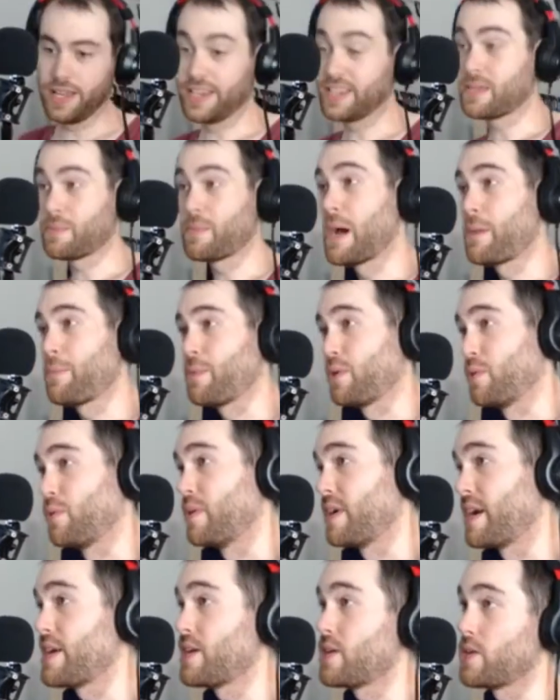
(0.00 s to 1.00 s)
It is a popular
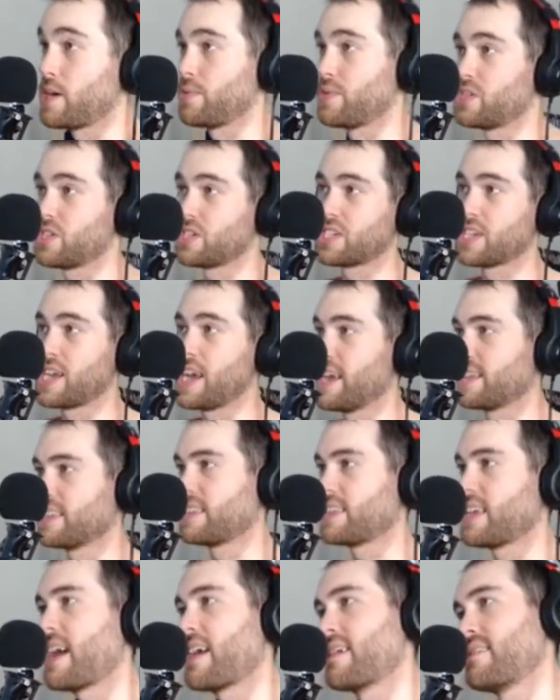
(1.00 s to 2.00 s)
one. I know I was just saying
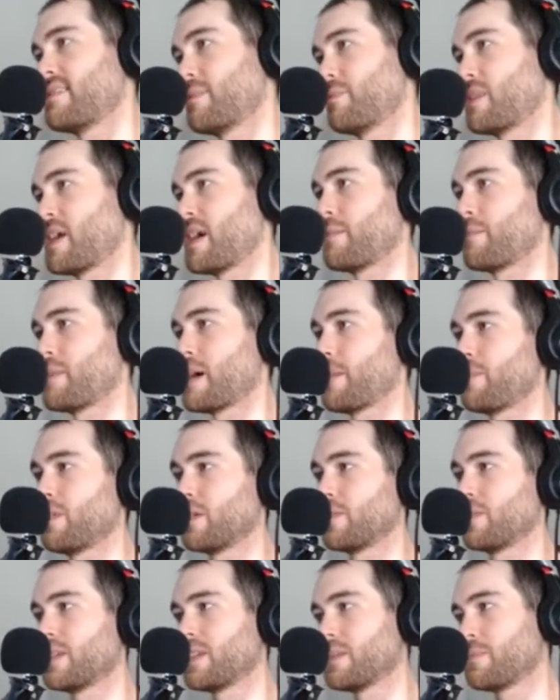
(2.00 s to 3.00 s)
that they had some
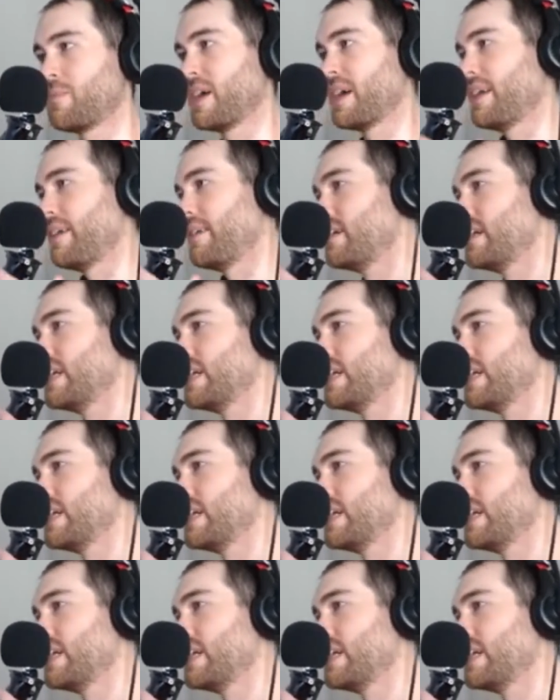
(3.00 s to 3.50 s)
non-popular ones, but